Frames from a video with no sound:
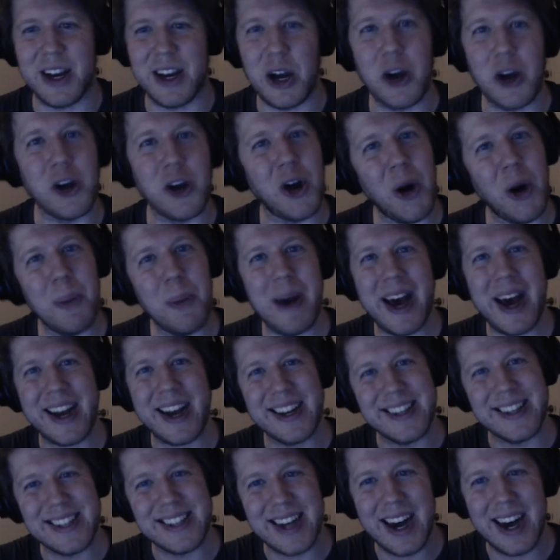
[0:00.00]
go back
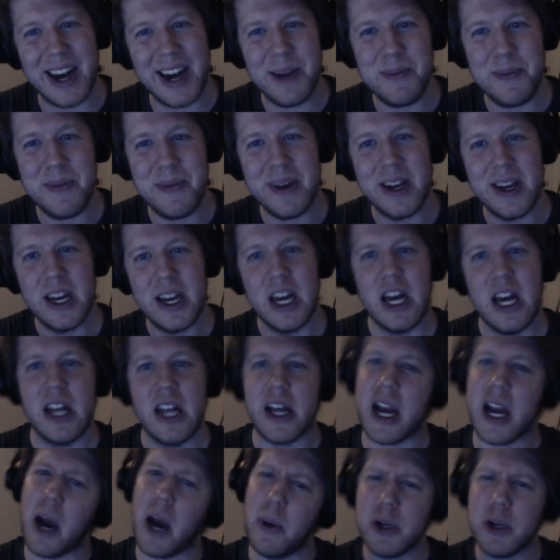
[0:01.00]
in time?
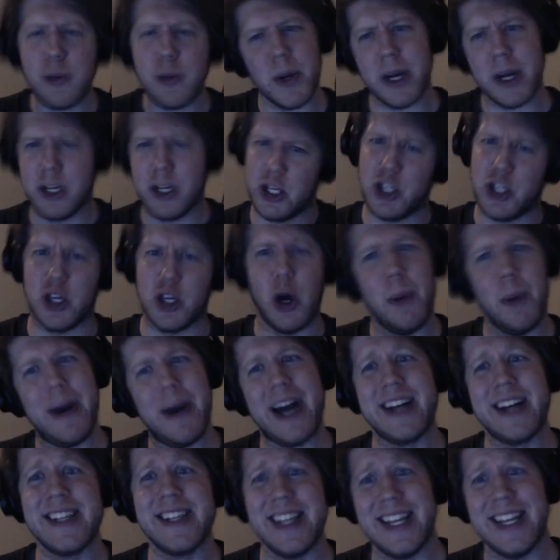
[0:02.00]
Like I wish we could just go
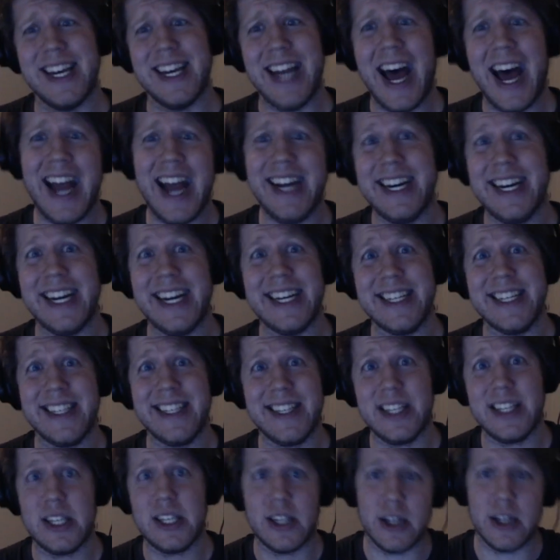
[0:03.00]
back to the
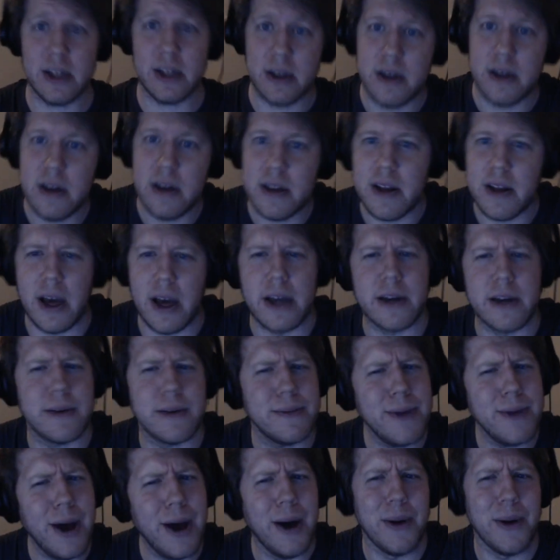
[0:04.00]
90s. Like
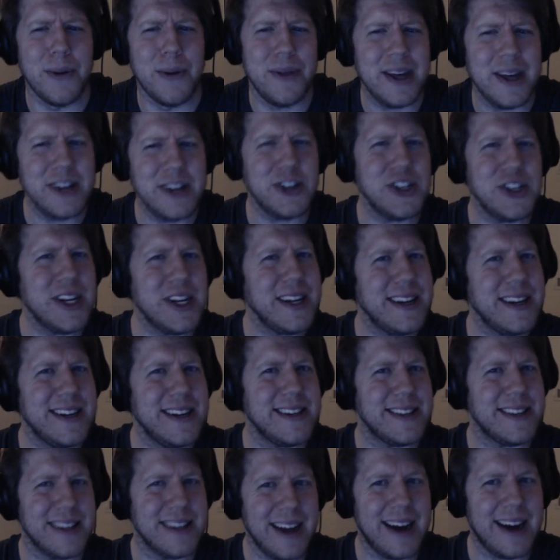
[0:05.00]
no, that shit
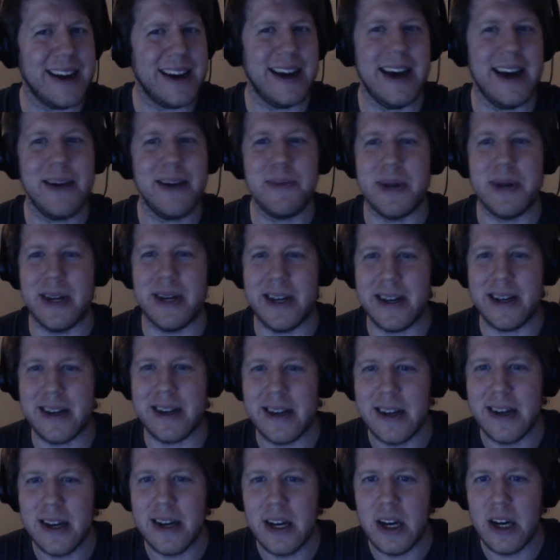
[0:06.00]
is not happening.
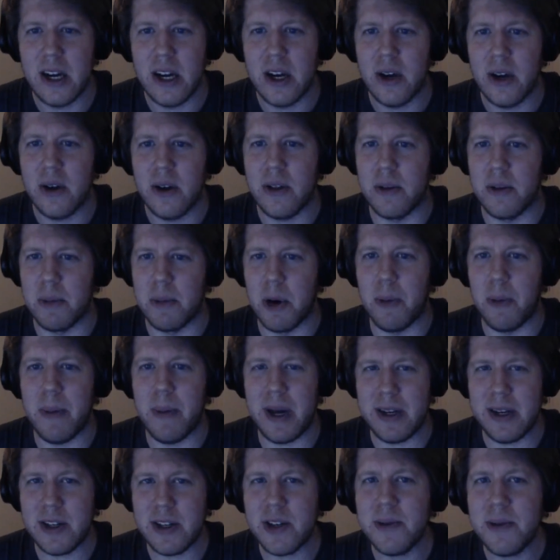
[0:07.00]
The
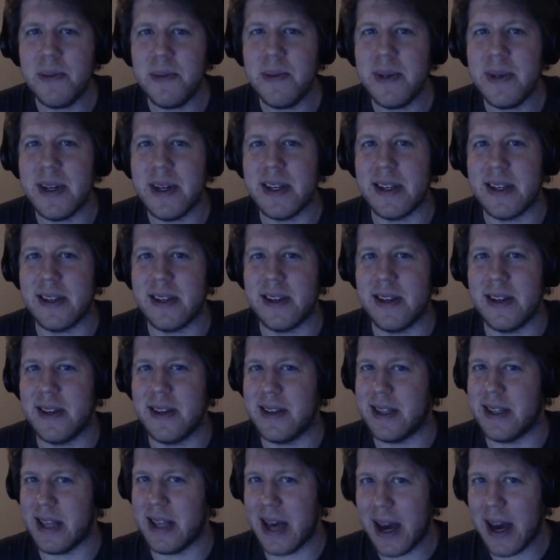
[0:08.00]
momentum
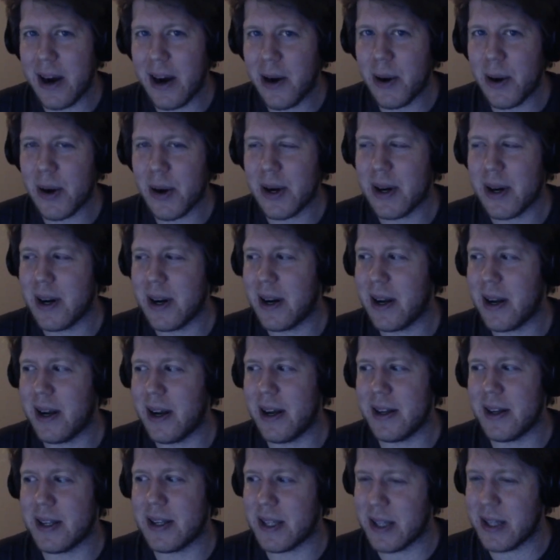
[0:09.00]
is there.
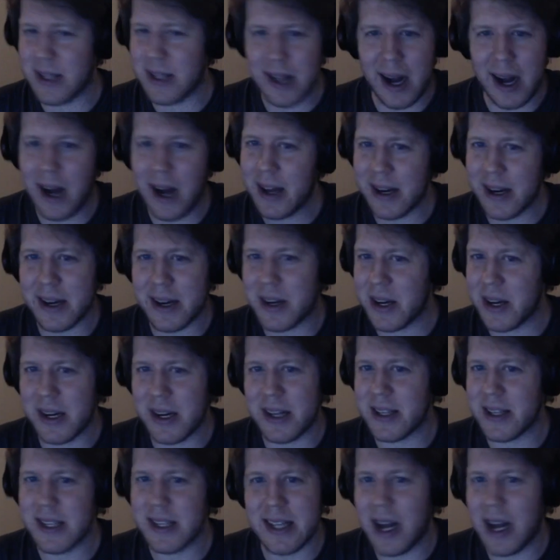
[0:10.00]
It's not going to
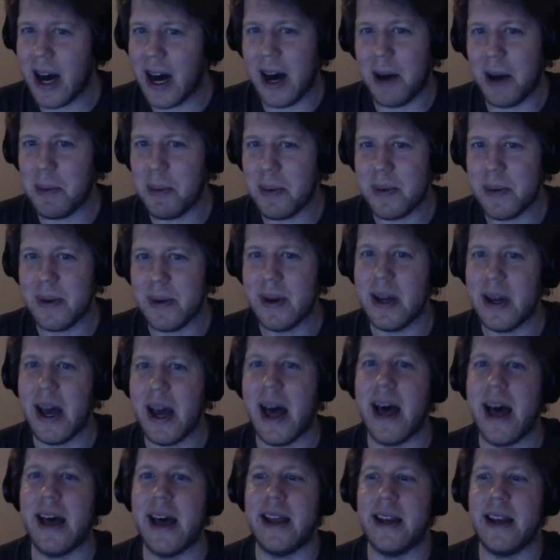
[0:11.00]
stop.
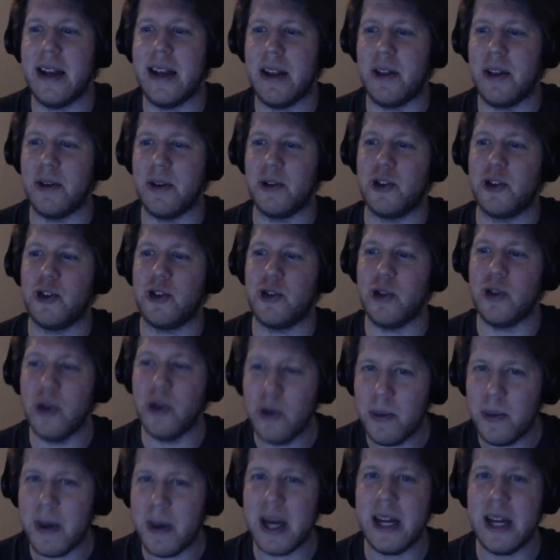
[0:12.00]
And there's too
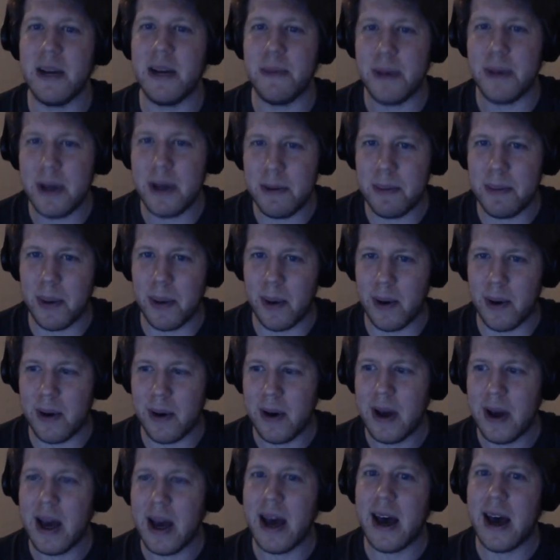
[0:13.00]
many people
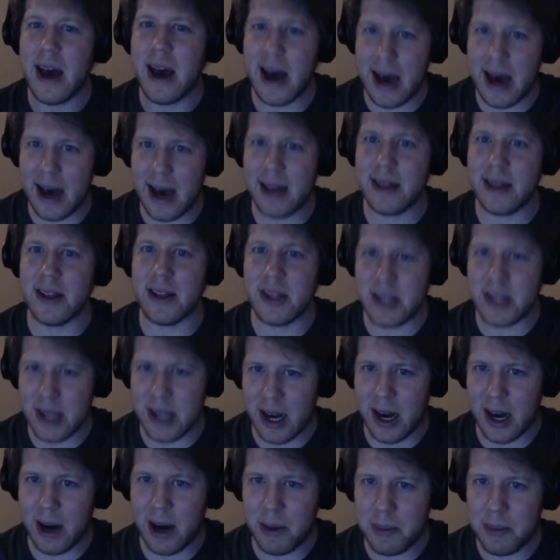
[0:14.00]
at the
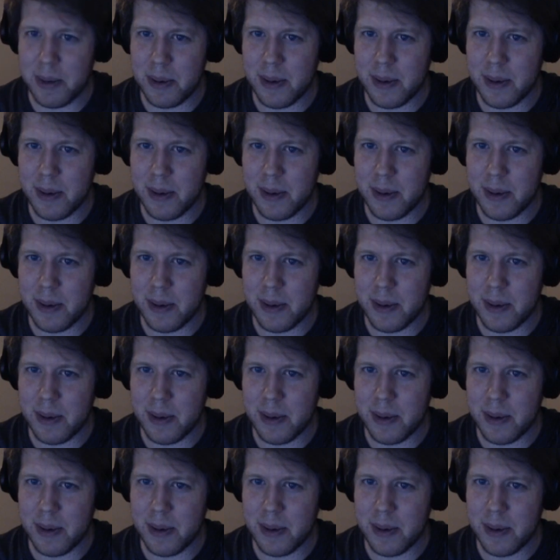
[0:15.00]
top